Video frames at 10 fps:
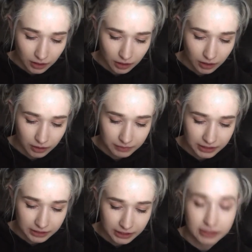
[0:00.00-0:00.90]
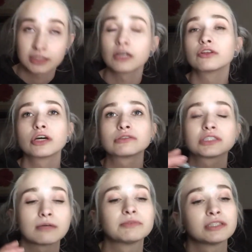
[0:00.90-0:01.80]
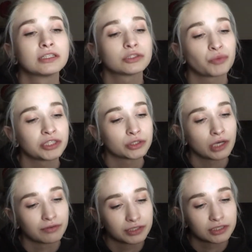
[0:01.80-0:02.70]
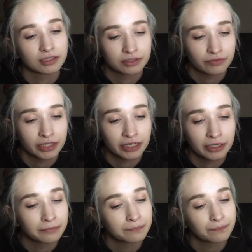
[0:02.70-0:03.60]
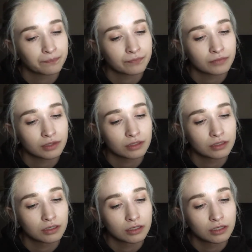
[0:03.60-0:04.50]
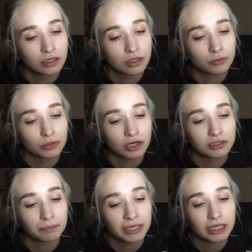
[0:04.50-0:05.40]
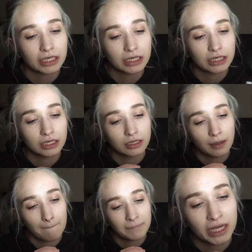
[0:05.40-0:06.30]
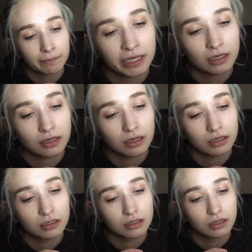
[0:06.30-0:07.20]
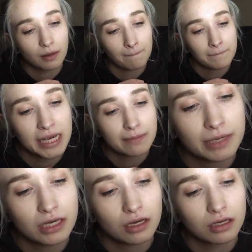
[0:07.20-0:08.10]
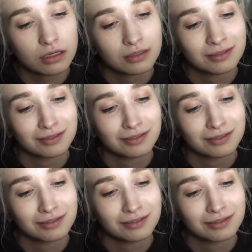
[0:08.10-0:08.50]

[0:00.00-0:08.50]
Um, let's see, still no substance whatsoever to this video. We're on the pinky. Pink, pink. Pink, pink.